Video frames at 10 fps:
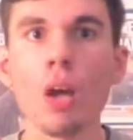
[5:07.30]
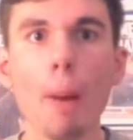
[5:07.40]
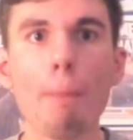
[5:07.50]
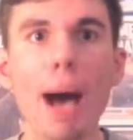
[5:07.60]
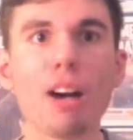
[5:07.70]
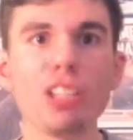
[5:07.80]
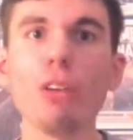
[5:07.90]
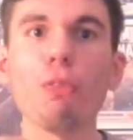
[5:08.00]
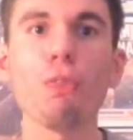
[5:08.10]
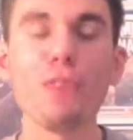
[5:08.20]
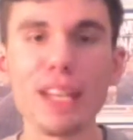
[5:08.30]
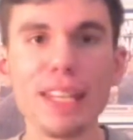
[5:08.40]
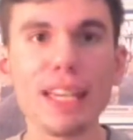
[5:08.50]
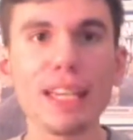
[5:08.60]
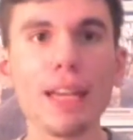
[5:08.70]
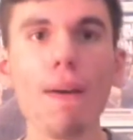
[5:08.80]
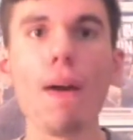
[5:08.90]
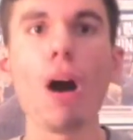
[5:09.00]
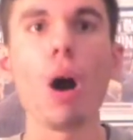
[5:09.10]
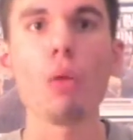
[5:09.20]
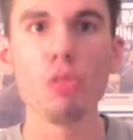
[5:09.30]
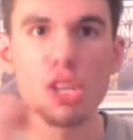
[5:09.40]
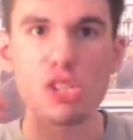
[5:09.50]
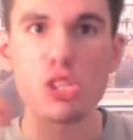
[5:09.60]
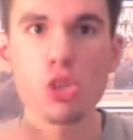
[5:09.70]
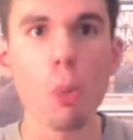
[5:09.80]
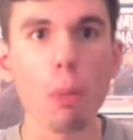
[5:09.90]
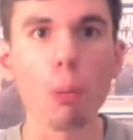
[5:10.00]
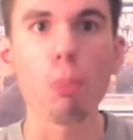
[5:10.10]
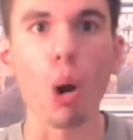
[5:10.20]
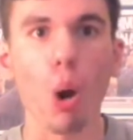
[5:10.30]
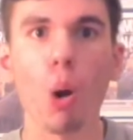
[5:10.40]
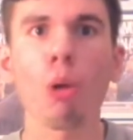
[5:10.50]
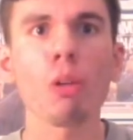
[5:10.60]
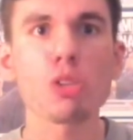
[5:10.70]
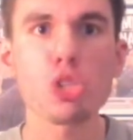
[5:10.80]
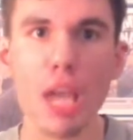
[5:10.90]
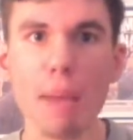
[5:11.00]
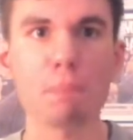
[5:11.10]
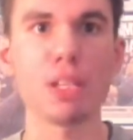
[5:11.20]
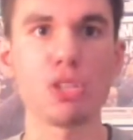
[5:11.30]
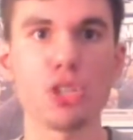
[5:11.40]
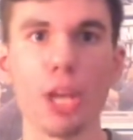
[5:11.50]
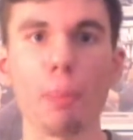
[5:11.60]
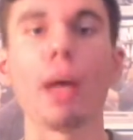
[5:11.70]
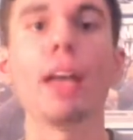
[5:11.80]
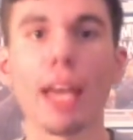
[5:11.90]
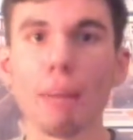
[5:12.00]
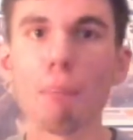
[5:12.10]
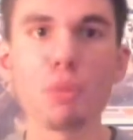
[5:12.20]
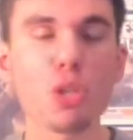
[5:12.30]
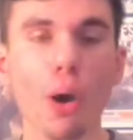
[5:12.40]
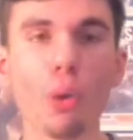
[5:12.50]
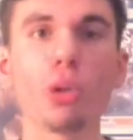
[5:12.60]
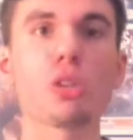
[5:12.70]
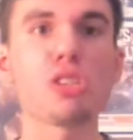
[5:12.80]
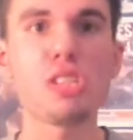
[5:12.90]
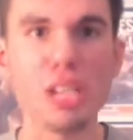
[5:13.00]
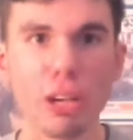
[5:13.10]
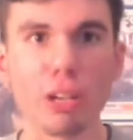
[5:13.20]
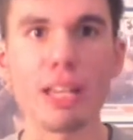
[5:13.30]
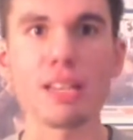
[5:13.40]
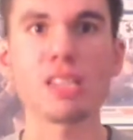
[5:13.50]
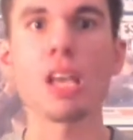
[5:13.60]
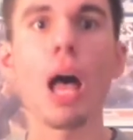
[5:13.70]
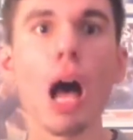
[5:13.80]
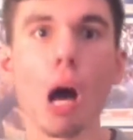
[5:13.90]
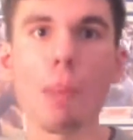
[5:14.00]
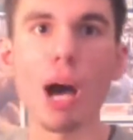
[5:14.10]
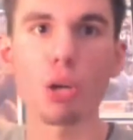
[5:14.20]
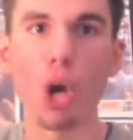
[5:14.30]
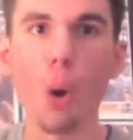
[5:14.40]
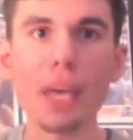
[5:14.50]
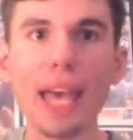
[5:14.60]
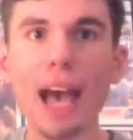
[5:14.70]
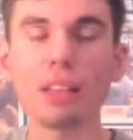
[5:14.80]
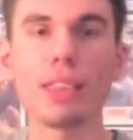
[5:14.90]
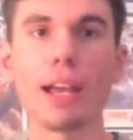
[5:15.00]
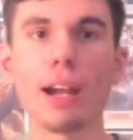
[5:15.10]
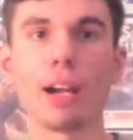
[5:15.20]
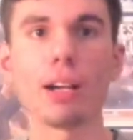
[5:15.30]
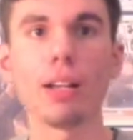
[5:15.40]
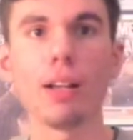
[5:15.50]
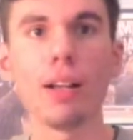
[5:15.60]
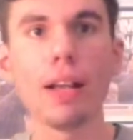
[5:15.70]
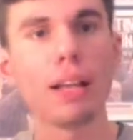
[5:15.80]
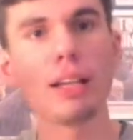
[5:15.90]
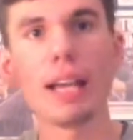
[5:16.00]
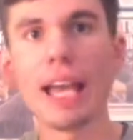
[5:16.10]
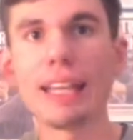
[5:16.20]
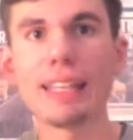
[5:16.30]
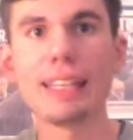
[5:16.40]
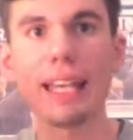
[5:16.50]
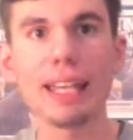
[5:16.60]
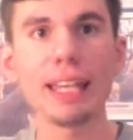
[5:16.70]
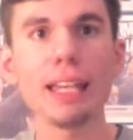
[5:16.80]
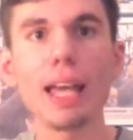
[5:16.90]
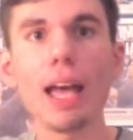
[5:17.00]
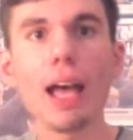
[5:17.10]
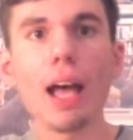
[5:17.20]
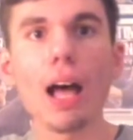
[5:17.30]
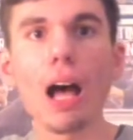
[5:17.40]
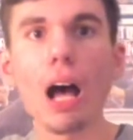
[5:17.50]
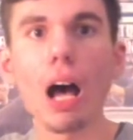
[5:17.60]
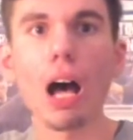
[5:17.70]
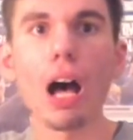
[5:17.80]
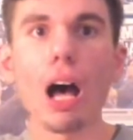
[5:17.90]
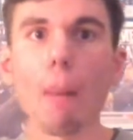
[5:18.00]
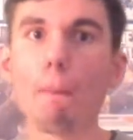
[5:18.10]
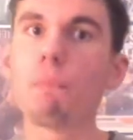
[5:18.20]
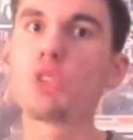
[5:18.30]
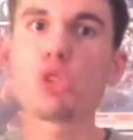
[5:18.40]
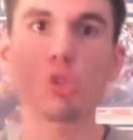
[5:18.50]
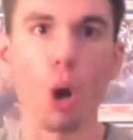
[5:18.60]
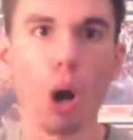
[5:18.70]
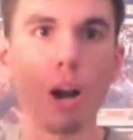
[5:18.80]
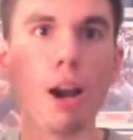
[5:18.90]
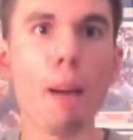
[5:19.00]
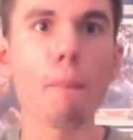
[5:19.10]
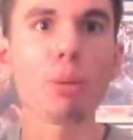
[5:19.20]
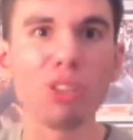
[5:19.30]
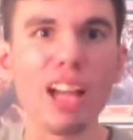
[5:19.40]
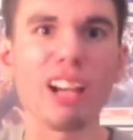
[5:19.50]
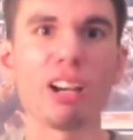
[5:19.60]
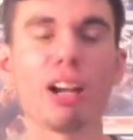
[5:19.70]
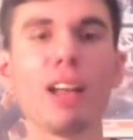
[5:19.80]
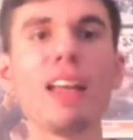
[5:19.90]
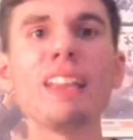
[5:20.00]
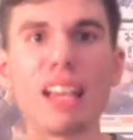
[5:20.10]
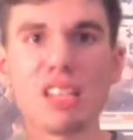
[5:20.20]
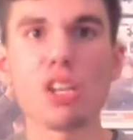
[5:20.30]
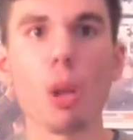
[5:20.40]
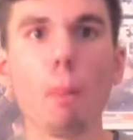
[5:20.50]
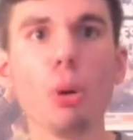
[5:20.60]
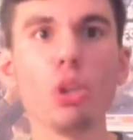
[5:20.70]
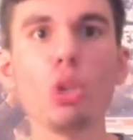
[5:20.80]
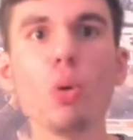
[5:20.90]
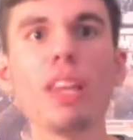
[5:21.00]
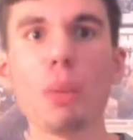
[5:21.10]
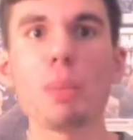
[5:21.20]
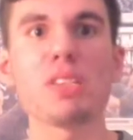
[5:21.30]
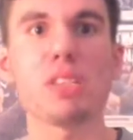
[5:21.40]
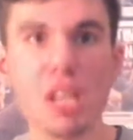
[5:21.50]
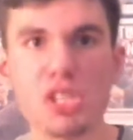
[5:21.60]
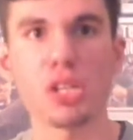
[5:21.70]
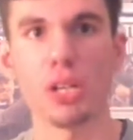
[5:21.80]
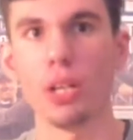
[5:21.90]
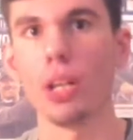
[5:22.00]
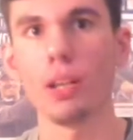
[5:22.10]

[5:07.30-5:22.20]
about defending this Super Bowl championship and show you're serious about going out there and getting a star player that is going to put you in the position